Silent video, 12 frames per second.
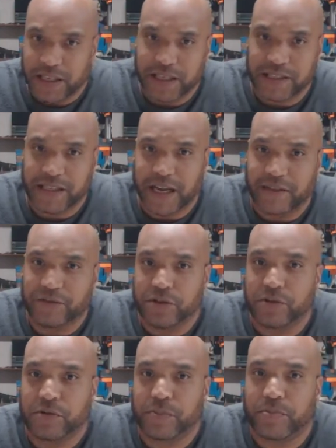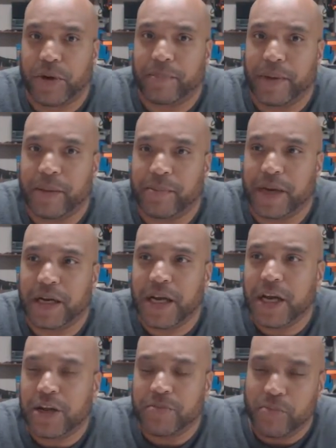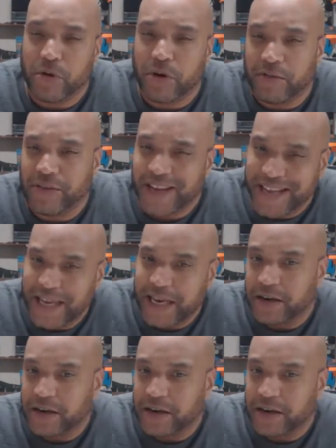unless they have to do with prepping, but more of a